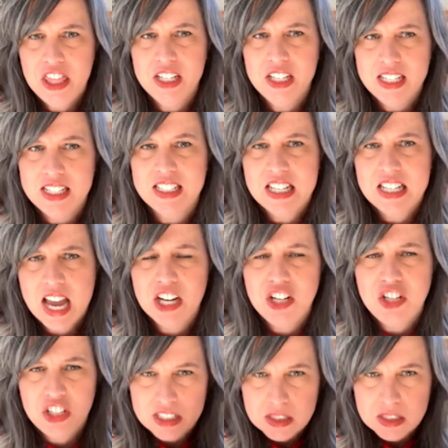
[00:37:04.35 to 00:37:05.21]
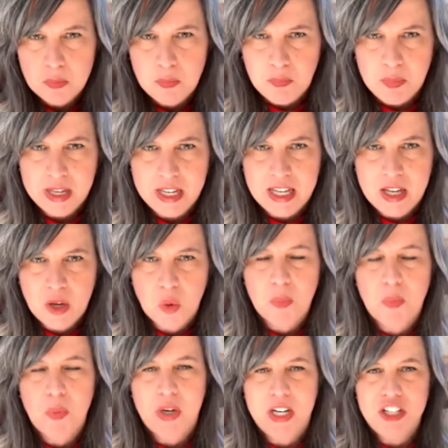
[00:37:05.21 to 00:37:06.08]
It's not just big
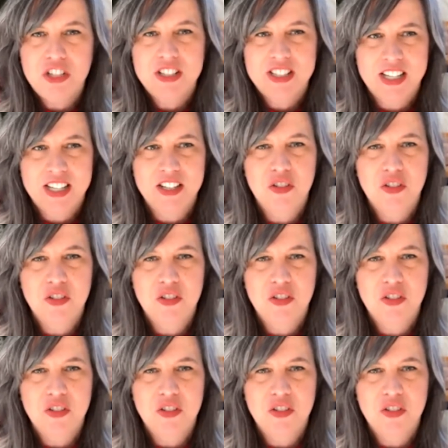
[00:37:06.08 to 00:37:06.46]
corporations.